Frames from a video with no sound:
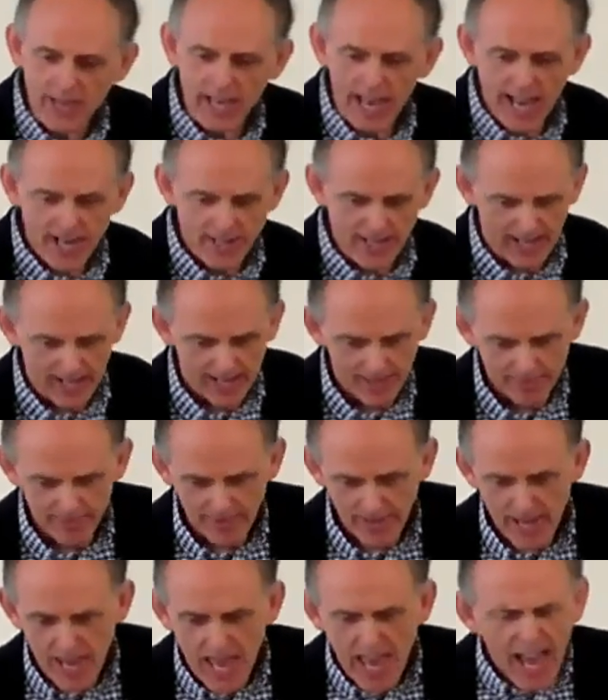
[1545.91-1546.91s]
Getty.
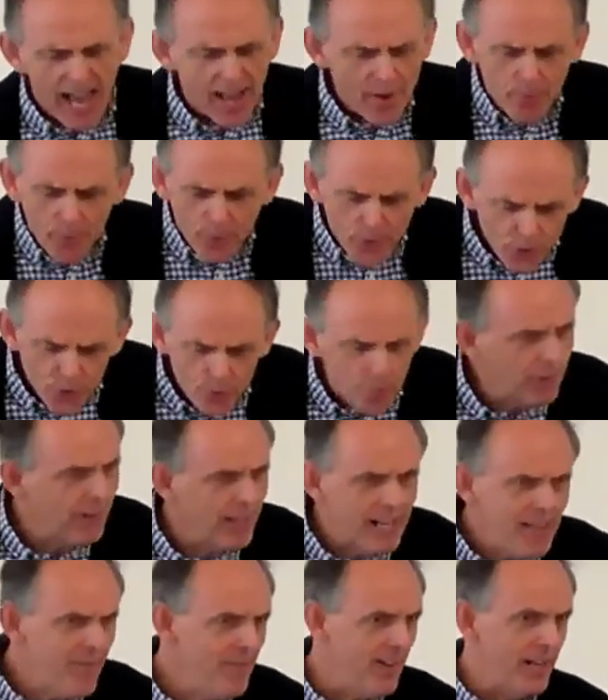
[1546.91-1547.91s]
And would you
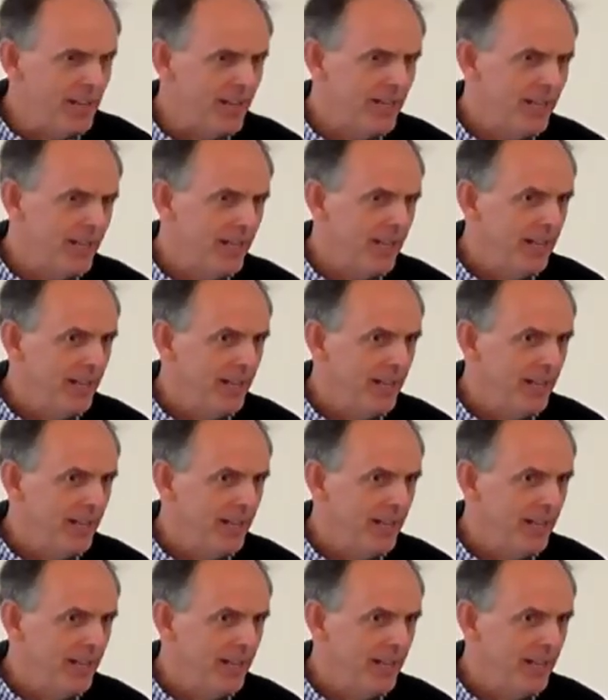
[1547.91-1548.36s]
believe it?